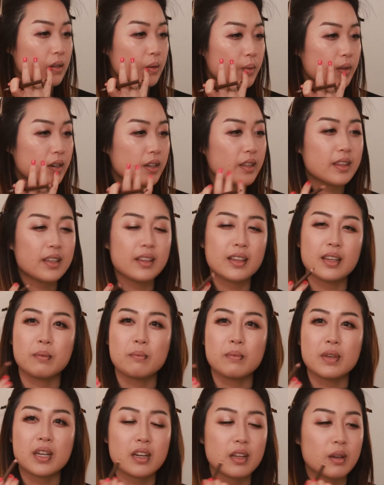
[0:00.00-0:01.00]
I wanted that like
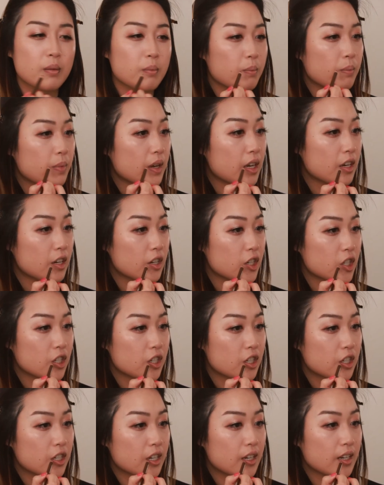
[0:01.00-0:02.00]
medium
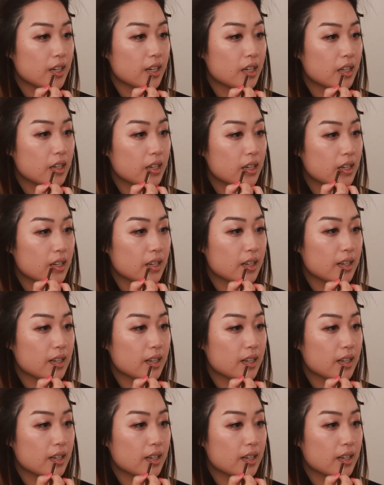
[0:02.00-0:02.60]
beige shade,